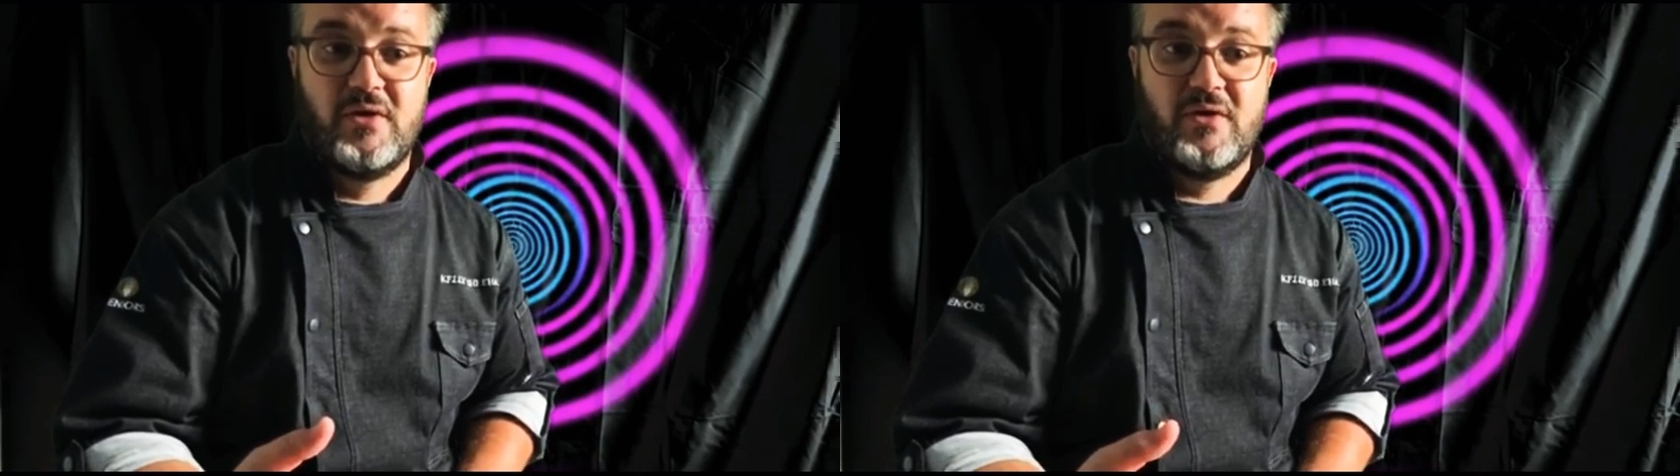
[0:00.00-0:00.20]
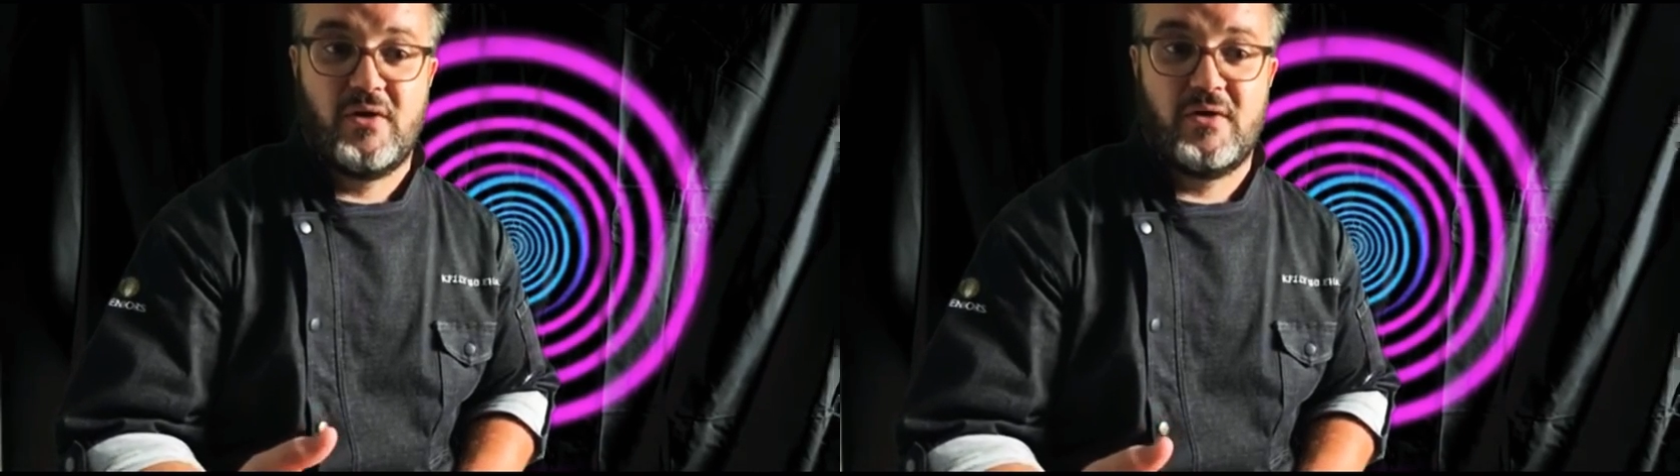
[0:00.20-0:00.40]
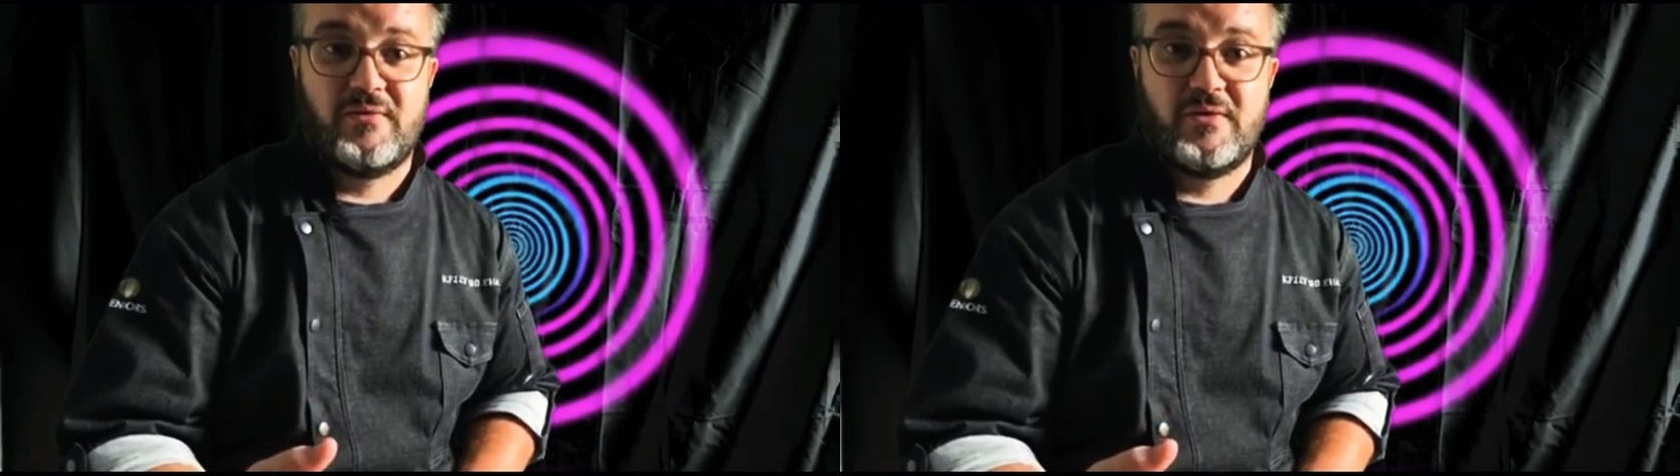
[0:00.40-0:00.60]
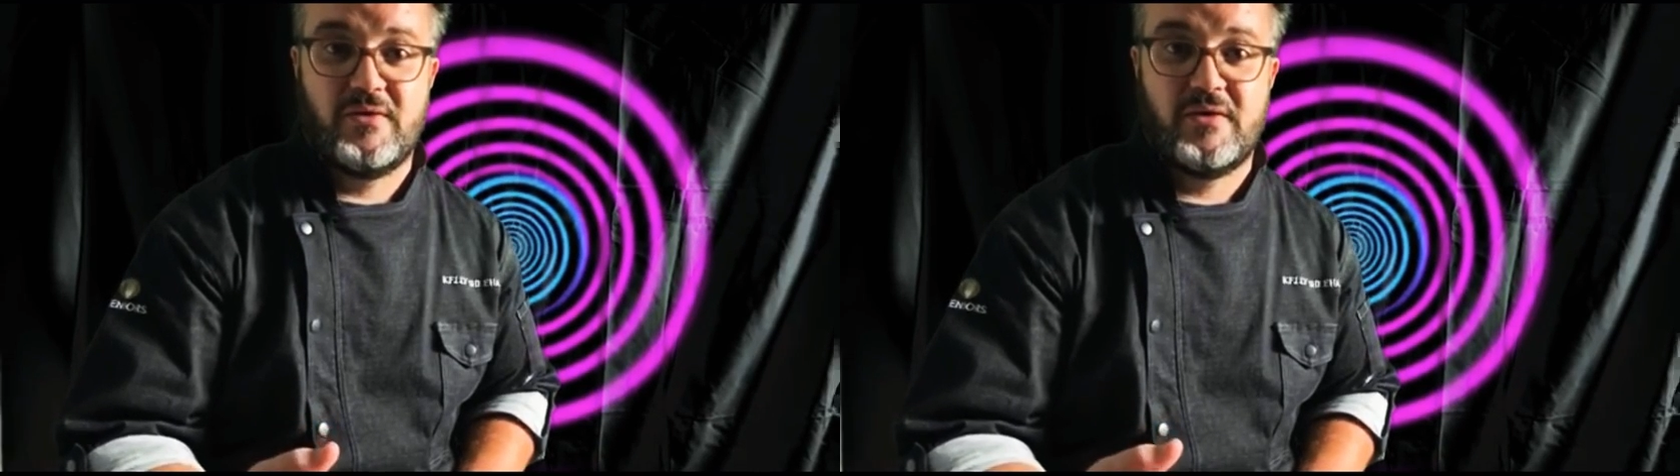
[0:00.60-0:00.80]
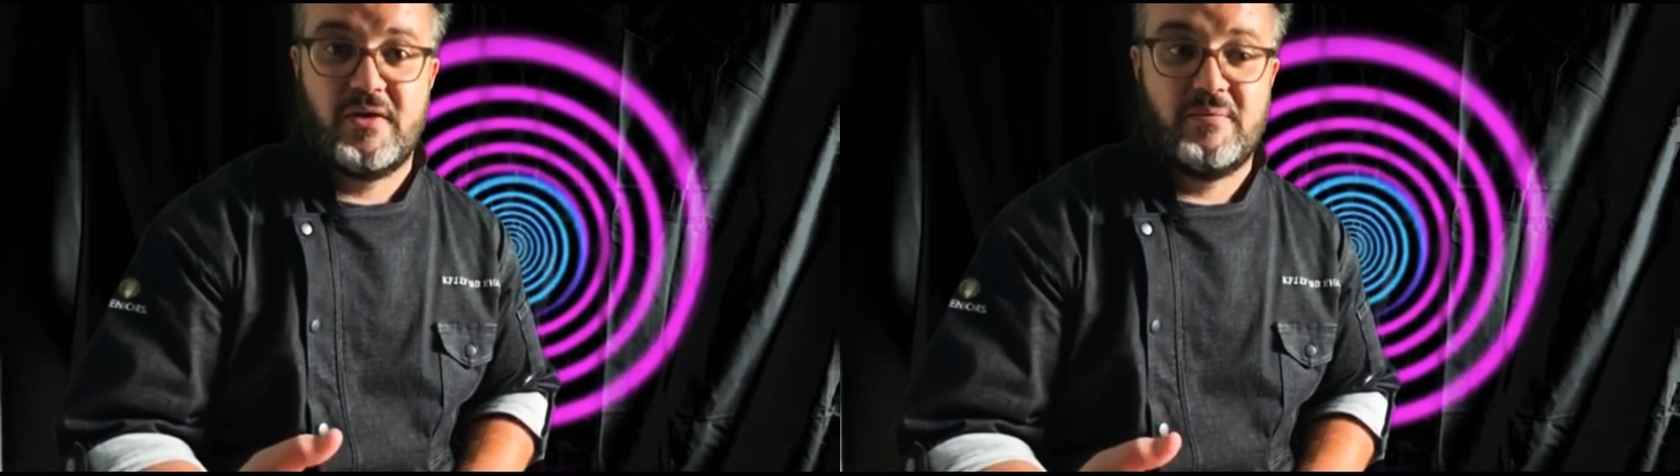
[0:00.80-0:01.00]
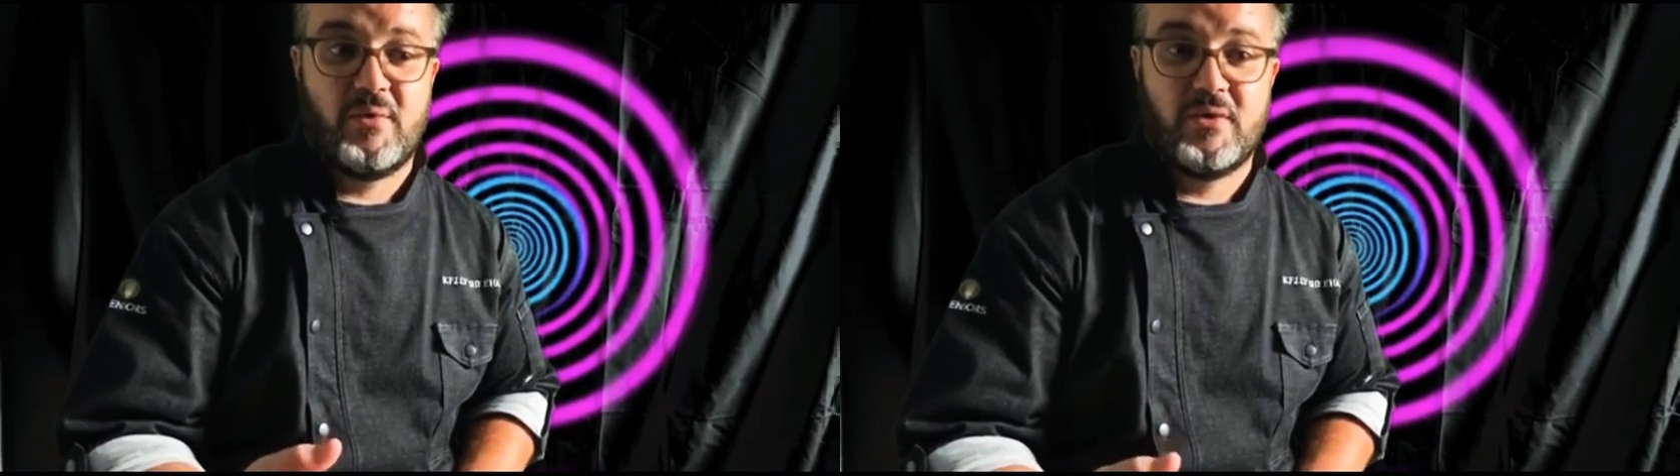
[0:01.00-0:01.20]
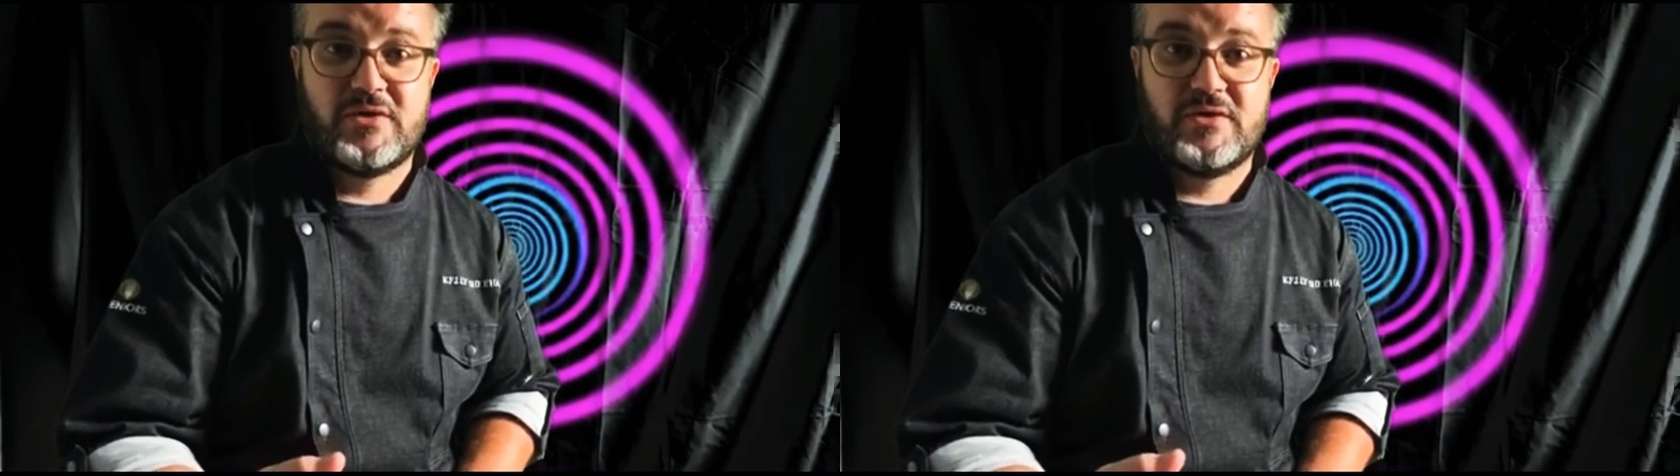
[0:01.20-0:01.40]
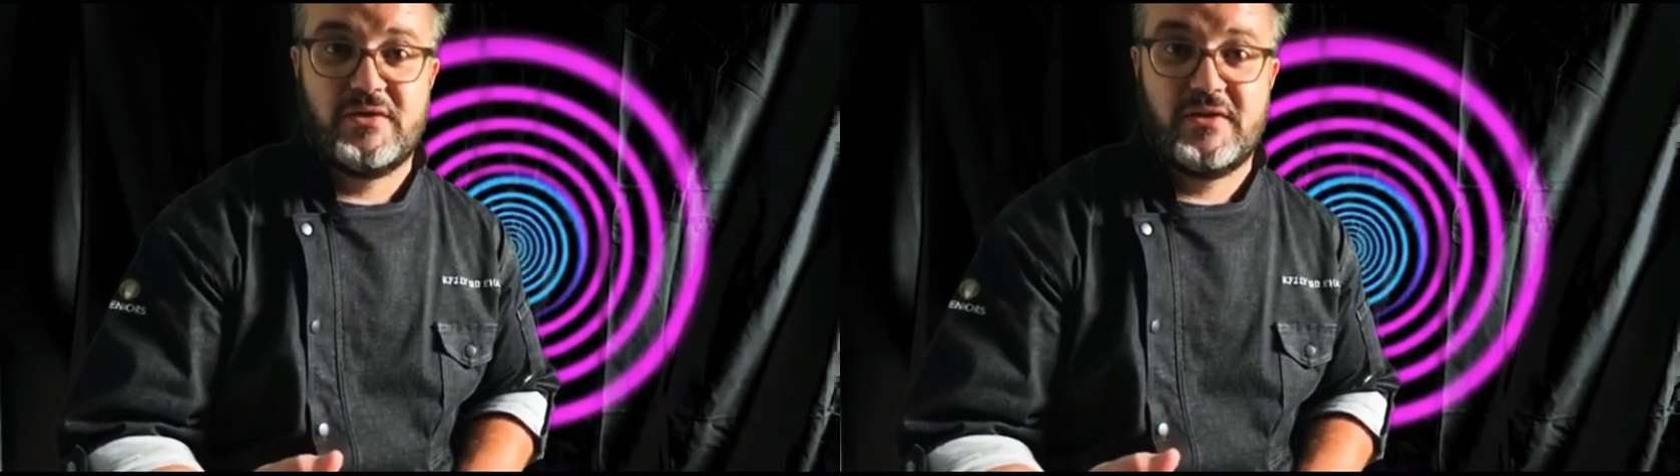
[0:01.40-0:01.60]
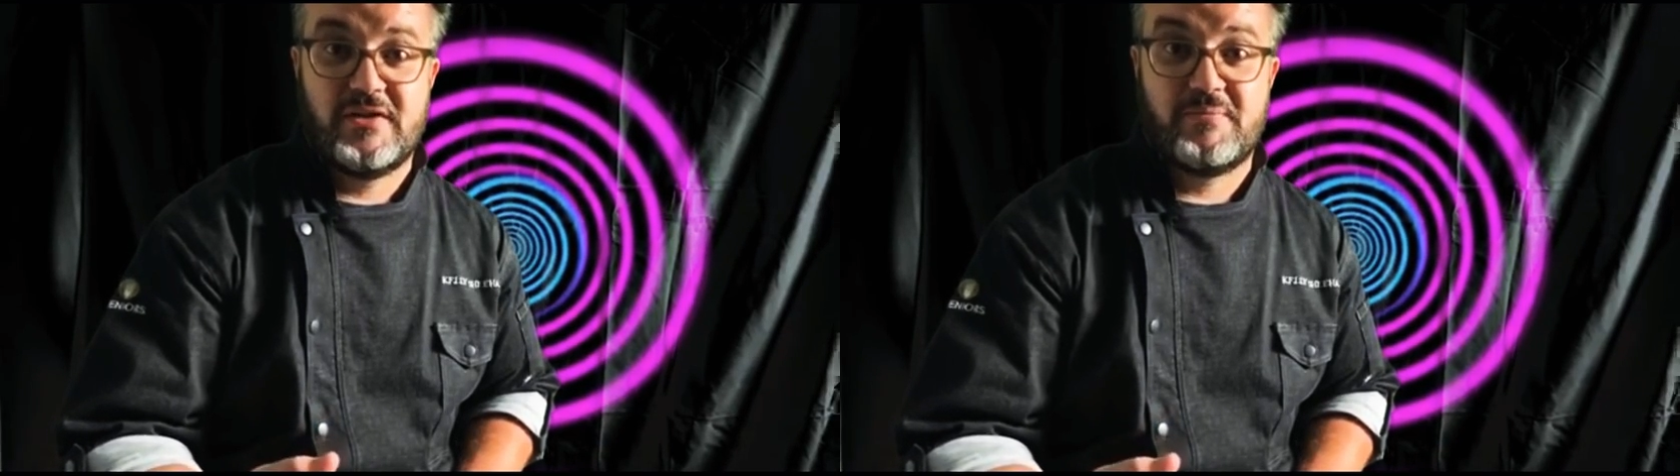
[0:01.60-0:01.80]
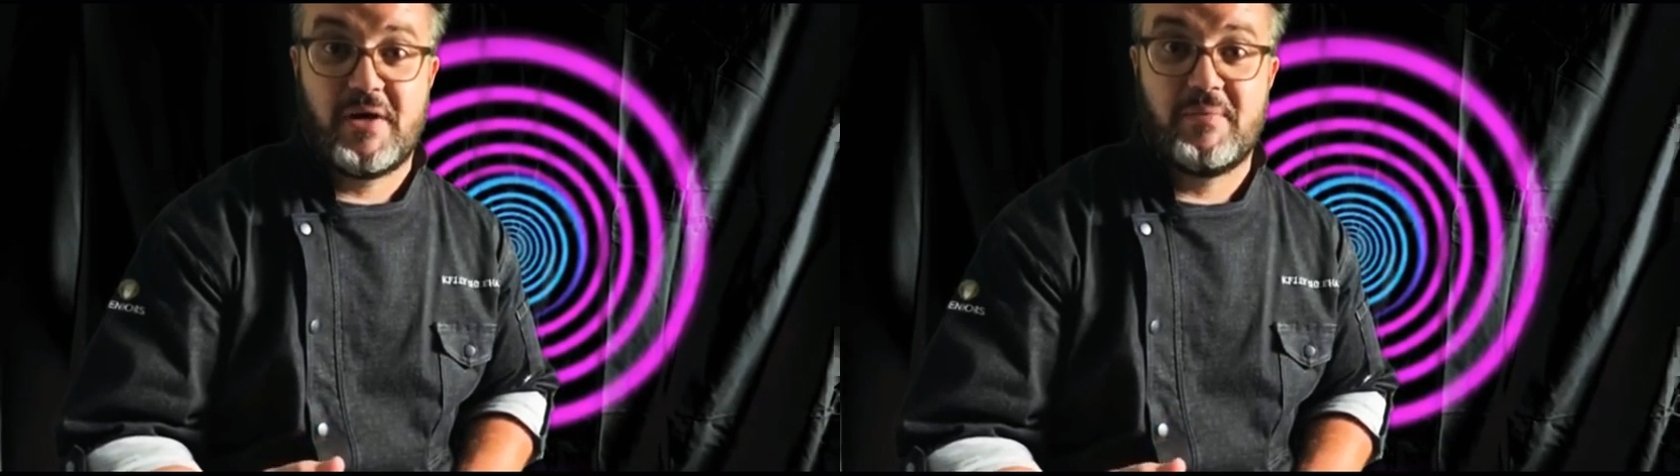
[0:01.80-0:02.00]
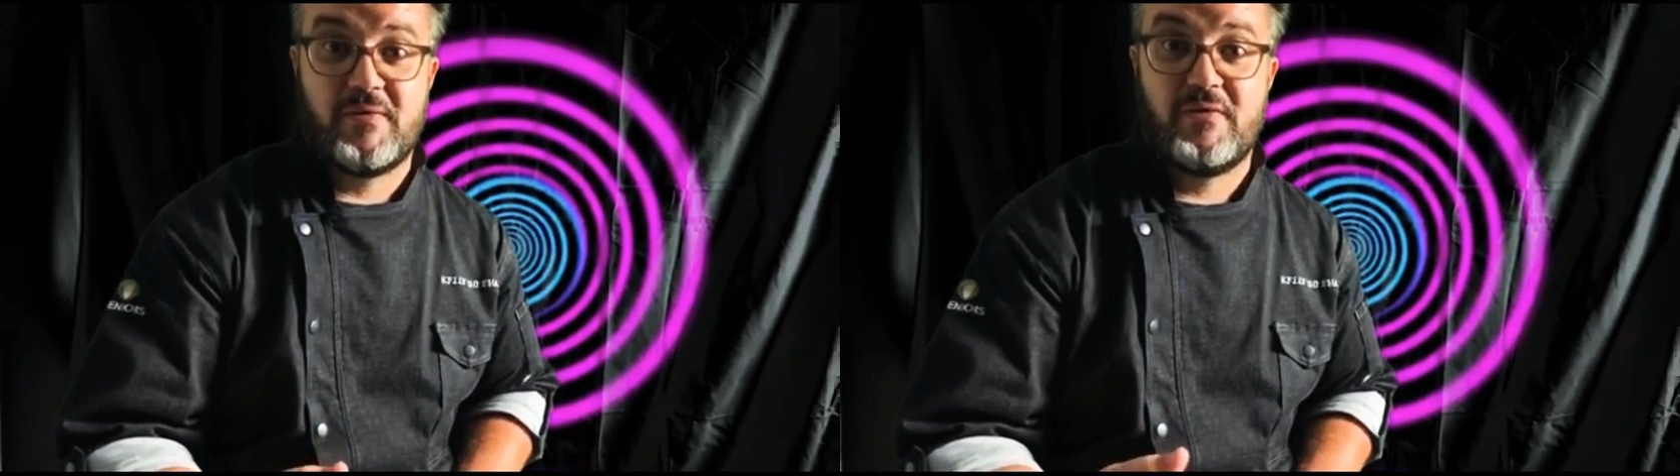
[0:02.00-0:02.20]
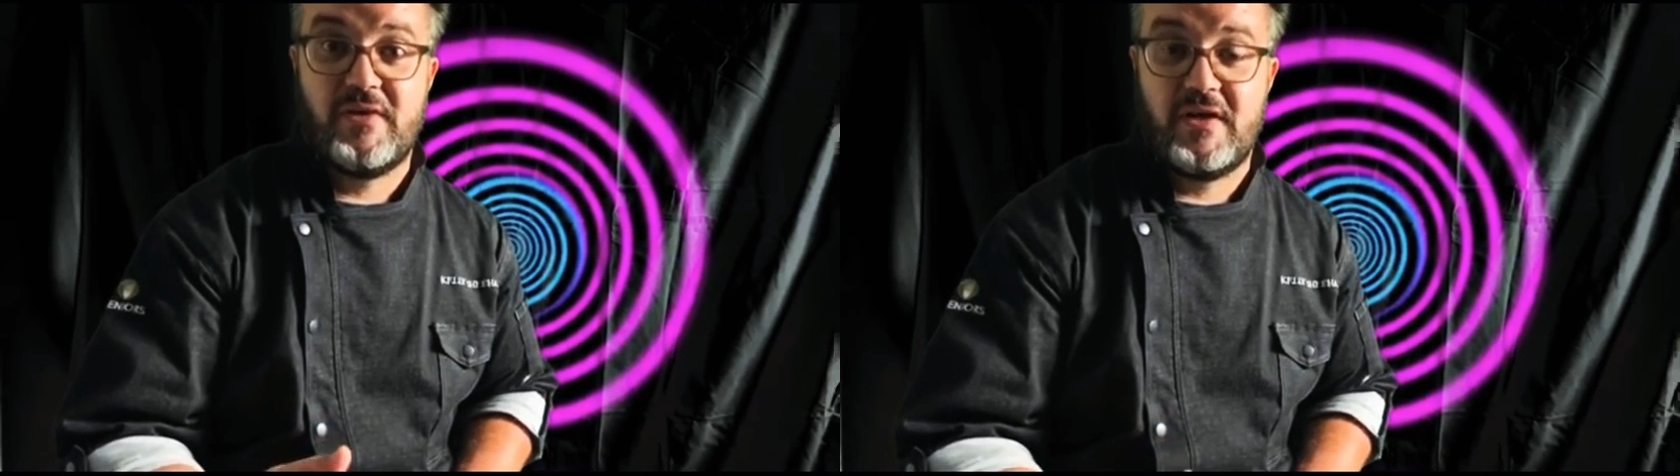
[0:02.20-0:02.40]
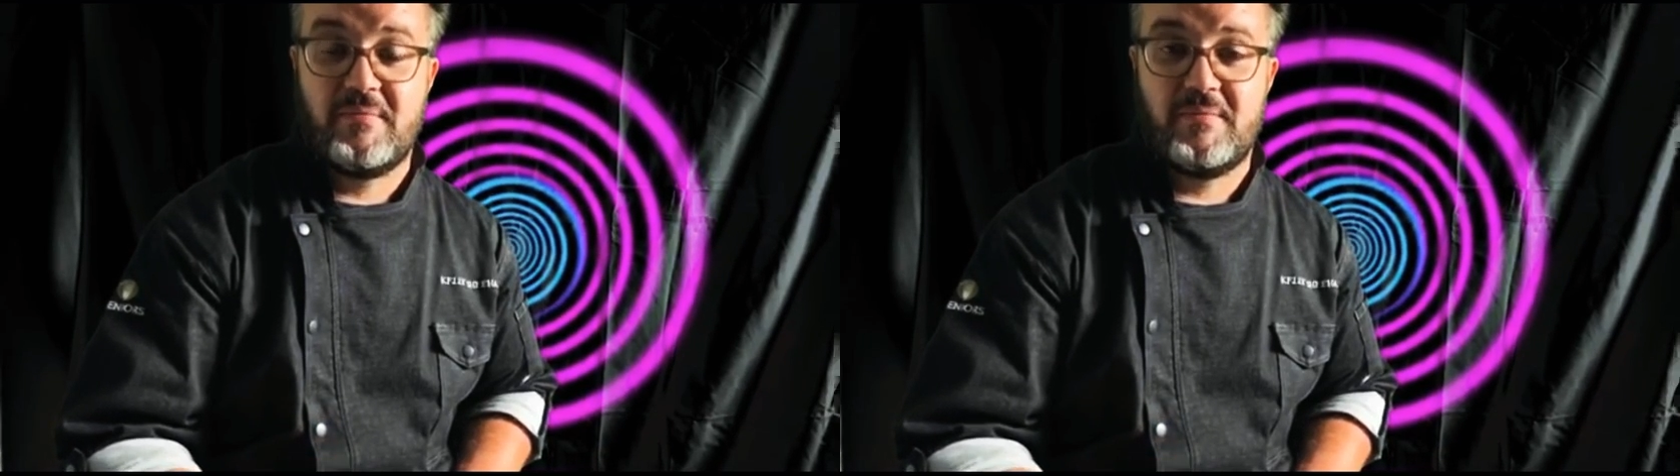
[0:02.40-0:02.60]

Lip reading: offer a portion that is proper for them.